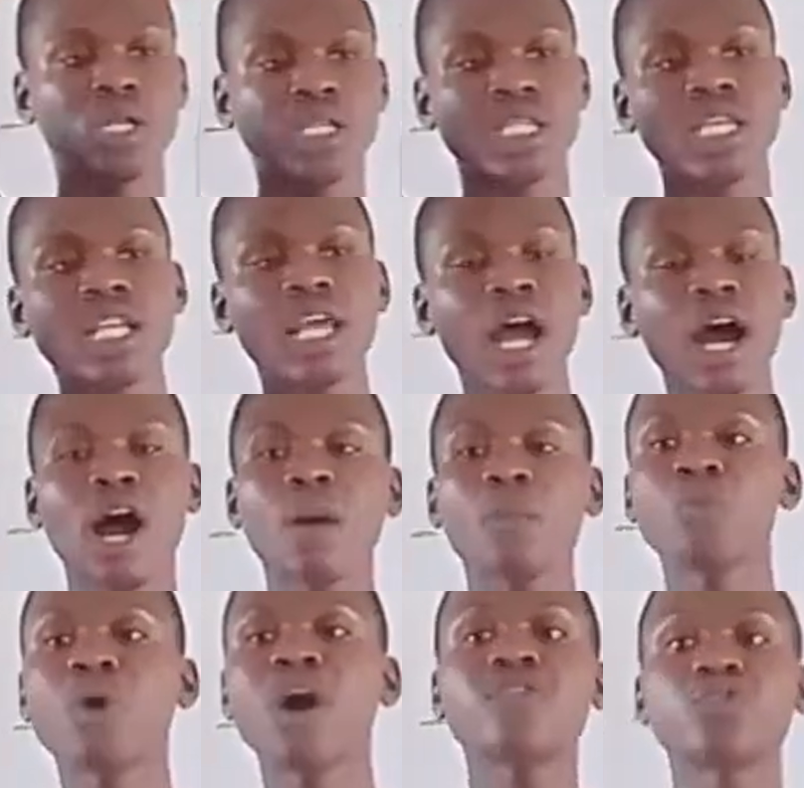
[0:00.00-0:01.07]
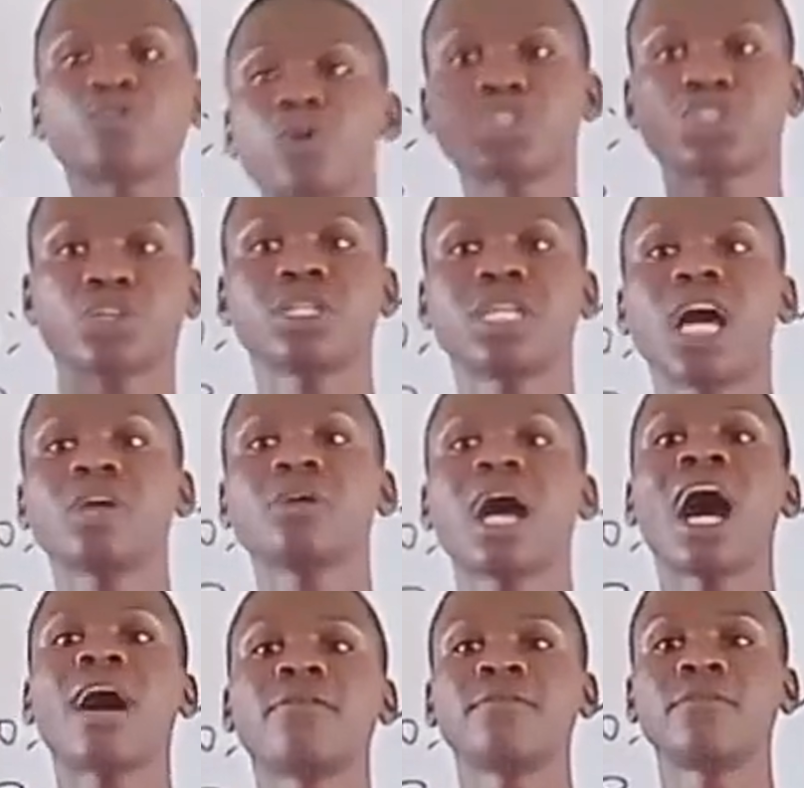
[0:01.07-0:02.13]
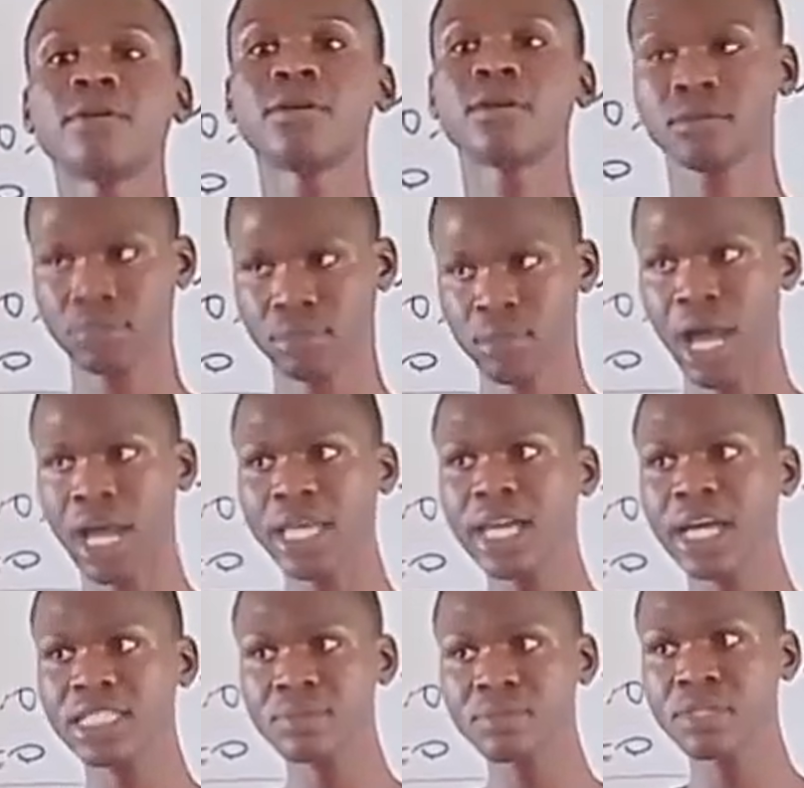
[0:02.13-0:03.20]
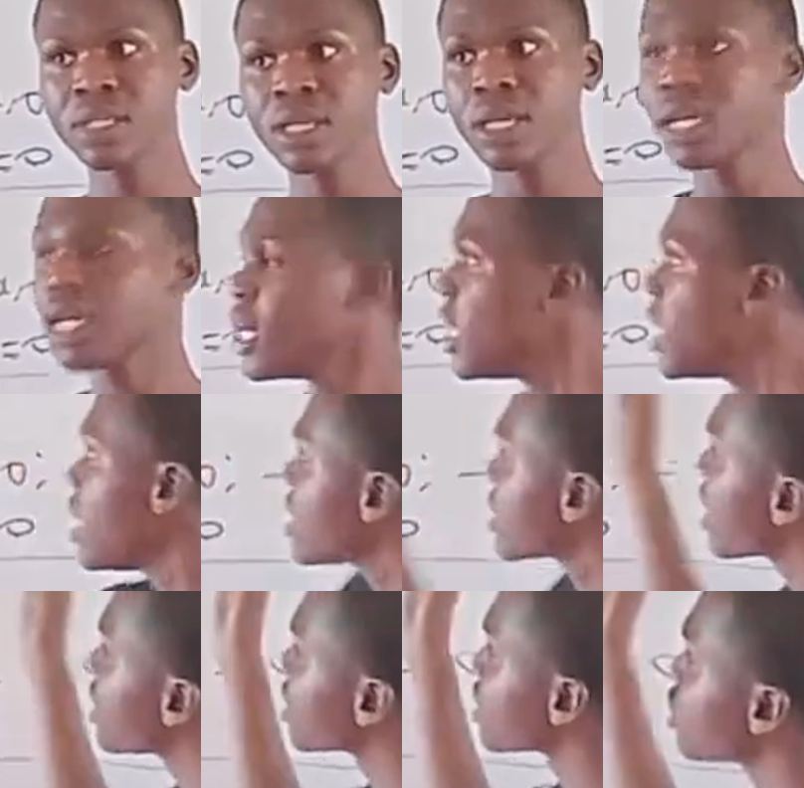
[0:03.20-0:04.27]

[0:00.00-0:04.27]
The wave equation that you have. Are you getting me? In this case,